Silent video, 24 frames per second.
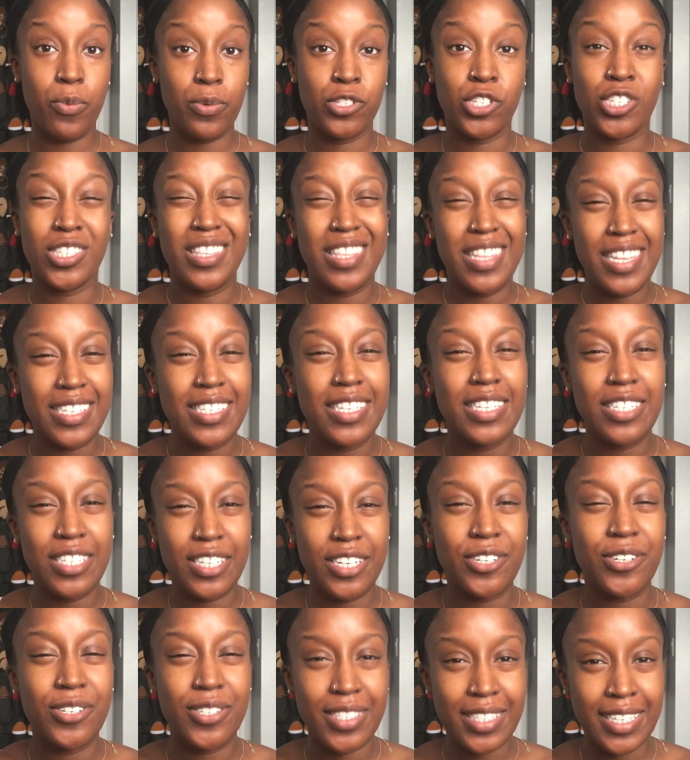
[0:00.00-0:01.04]
Just listen
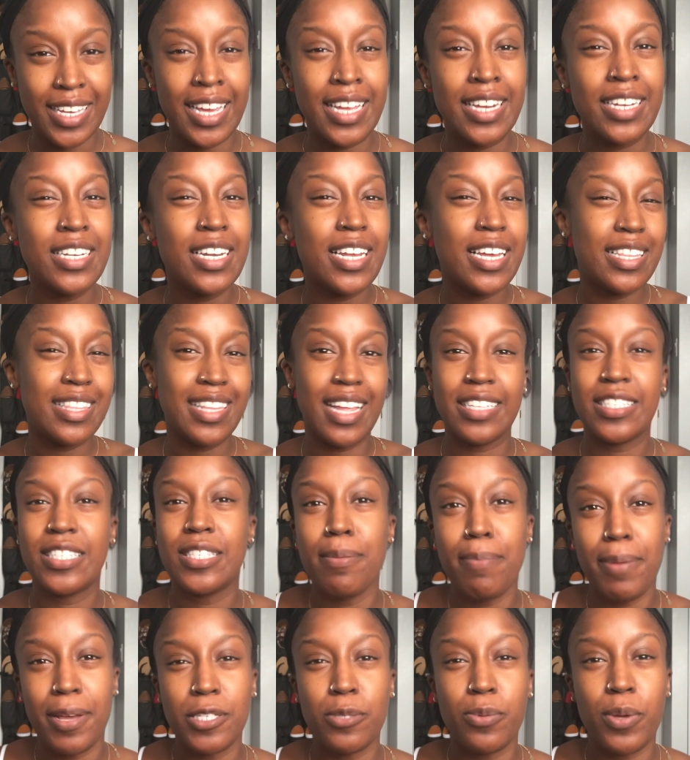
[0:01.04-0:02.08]
to your skin, and that's
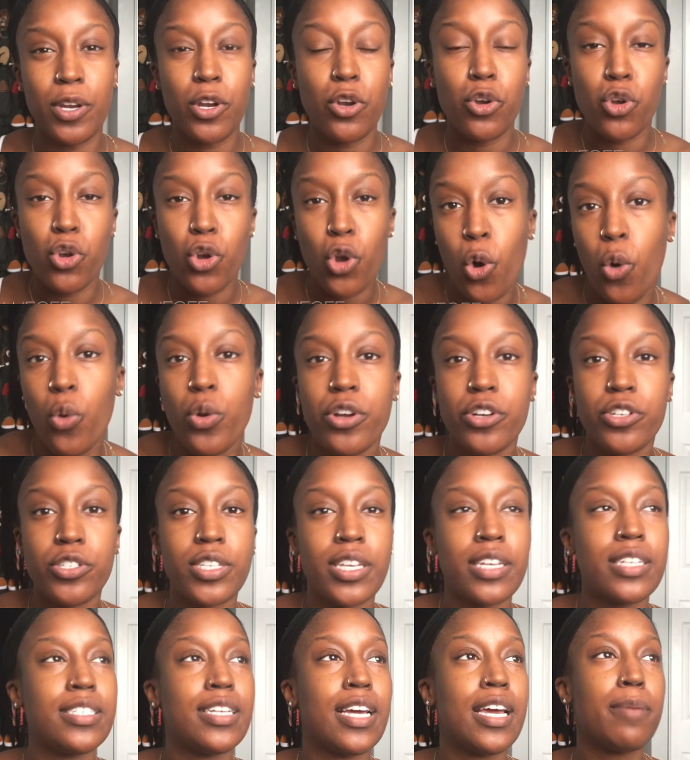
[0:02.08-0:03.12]
the best way to know your
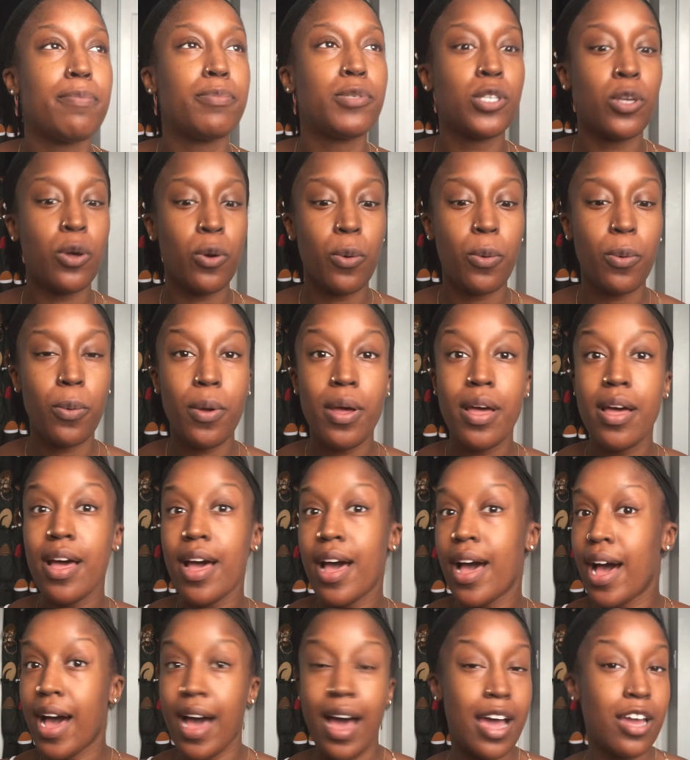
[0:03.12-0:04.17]
skin type. So
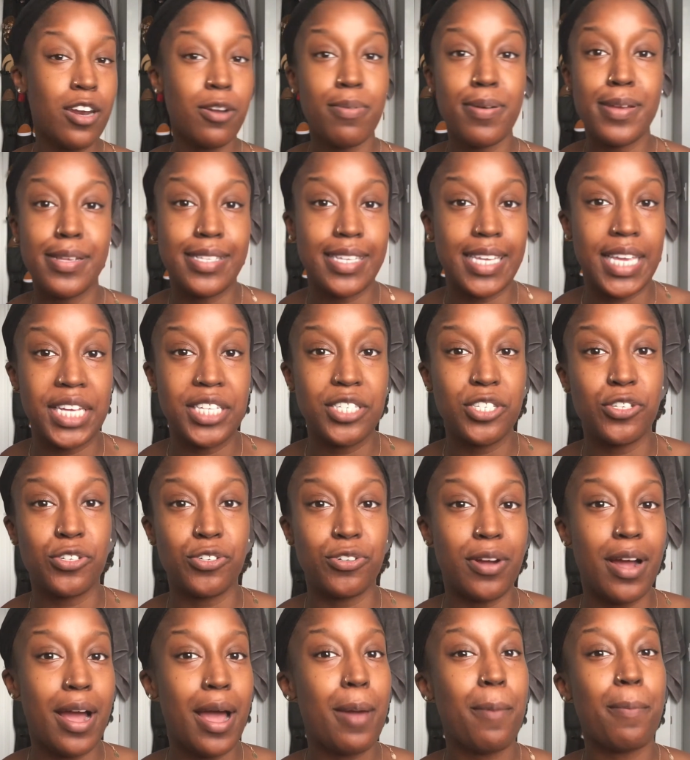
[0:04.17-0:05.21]
I know my skin's
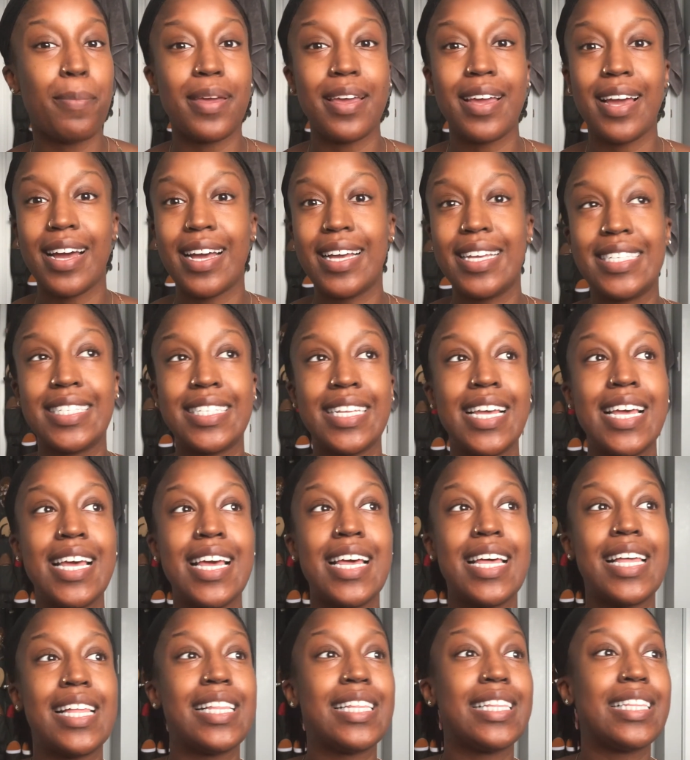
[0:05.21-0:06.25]
dry because
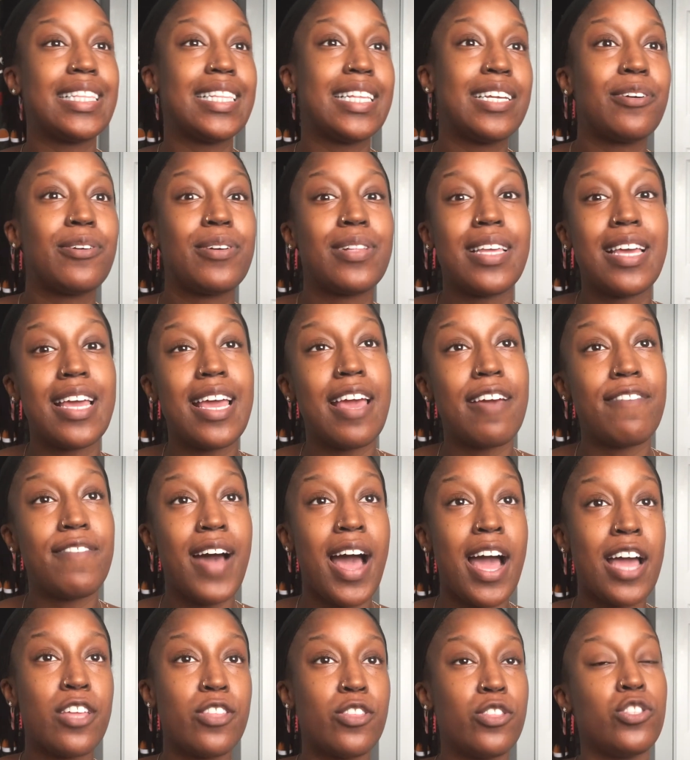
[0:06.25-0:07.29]
literally if
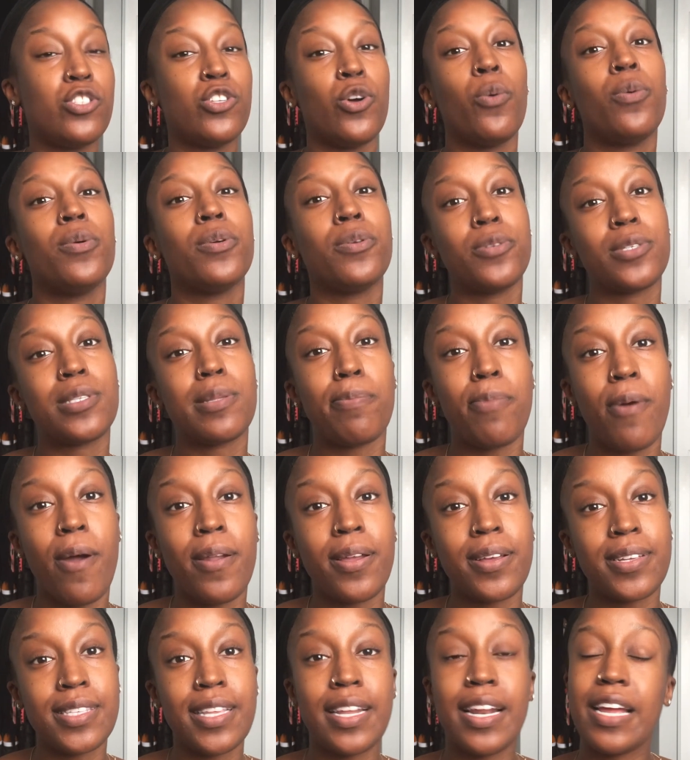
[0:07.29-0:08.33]
I don't use the
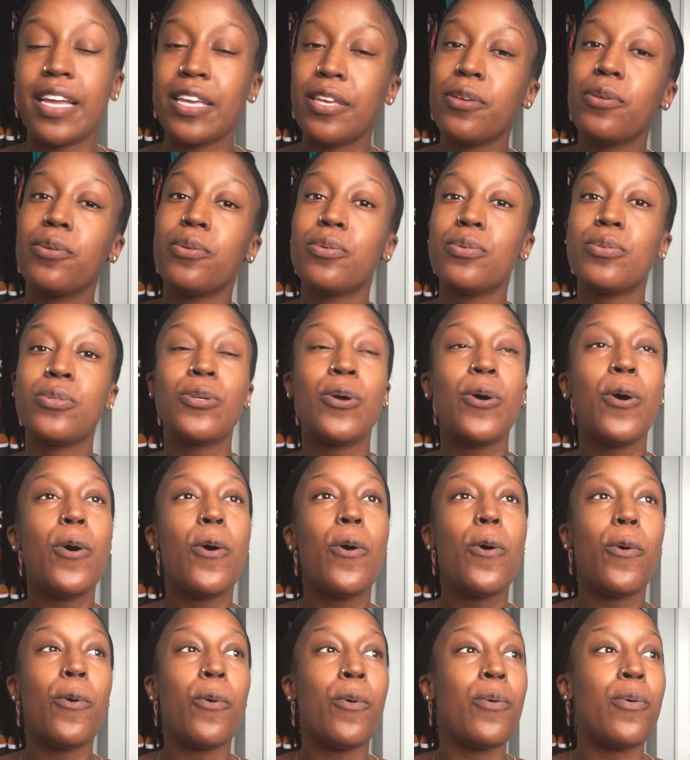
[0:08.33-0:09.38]
products that I use,
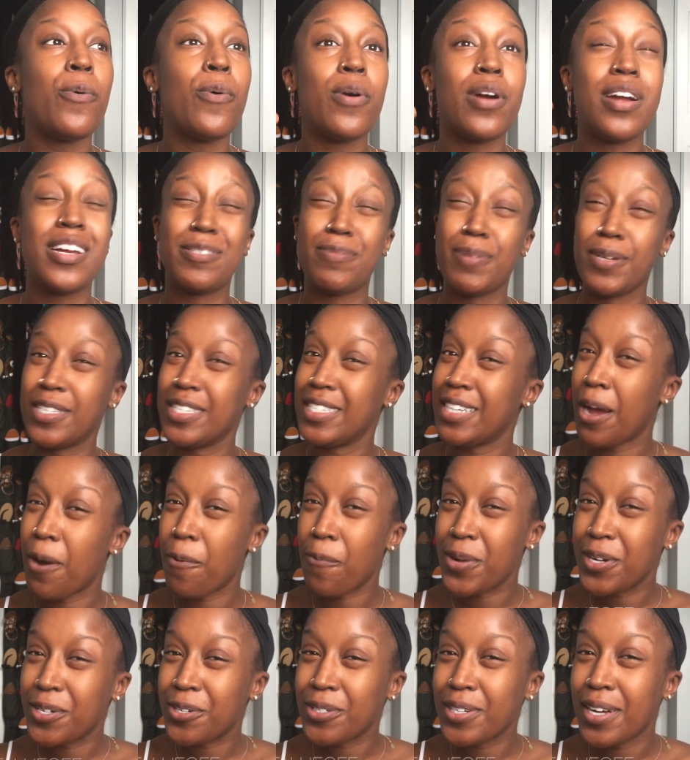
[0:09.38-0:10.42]
or especially now
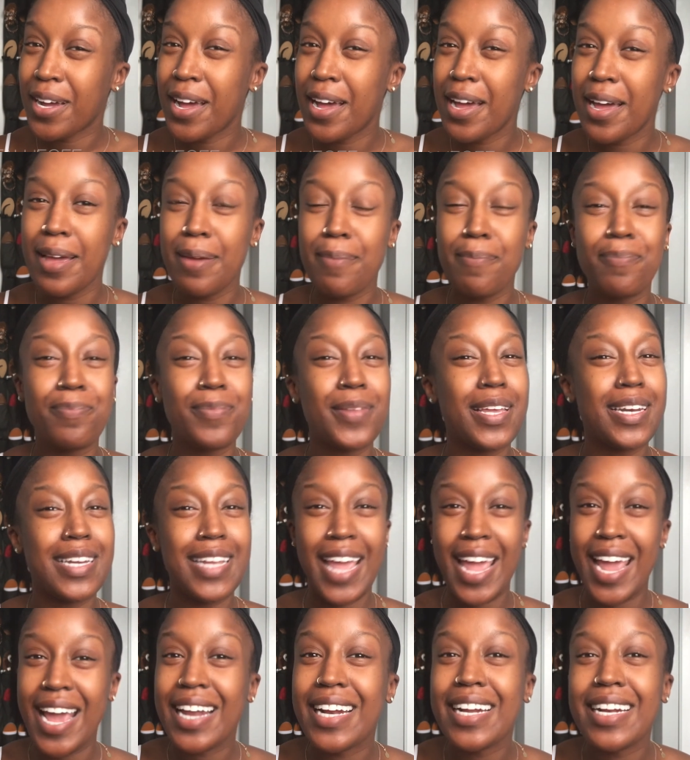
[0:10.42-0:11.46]
wintertime in
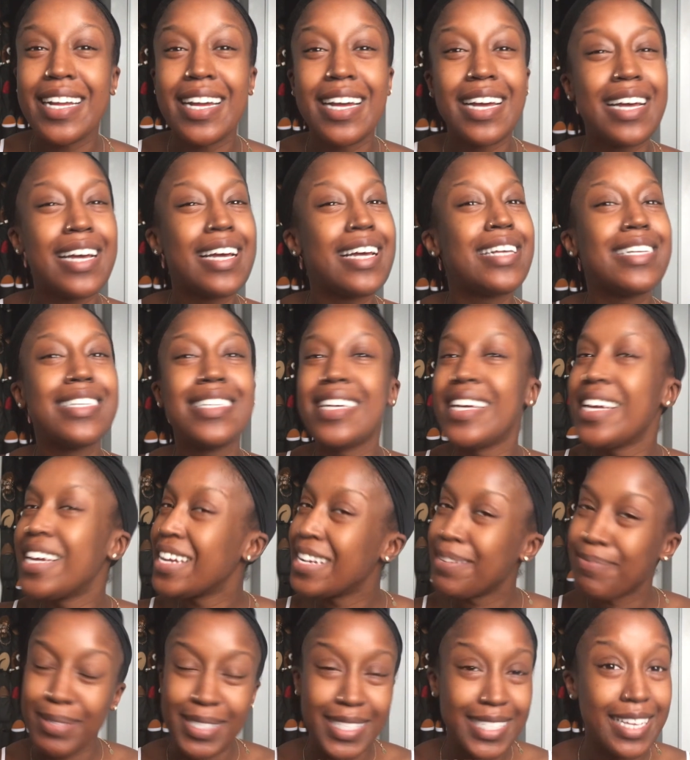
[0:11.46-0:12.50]
Canada,
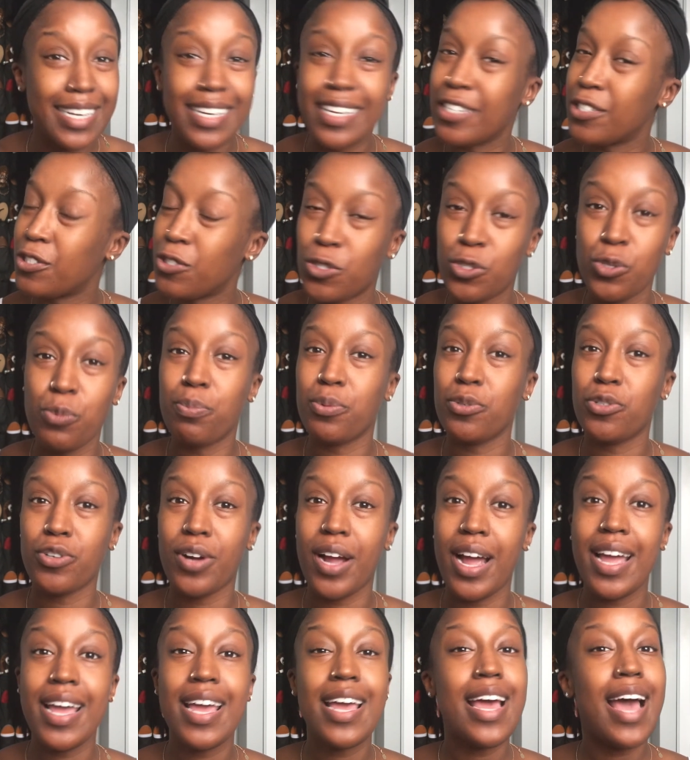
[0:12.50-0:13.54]
my skin gets super
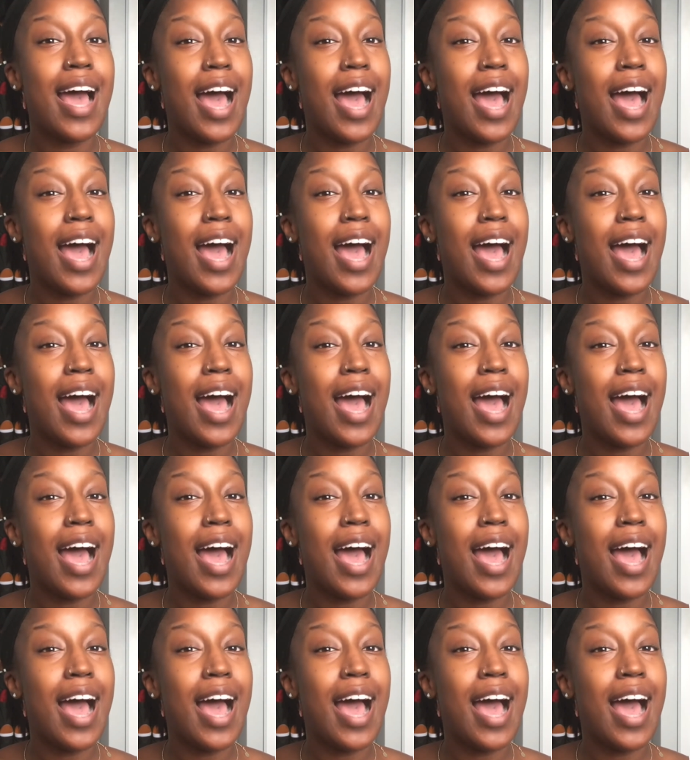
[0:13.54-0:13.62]
dry.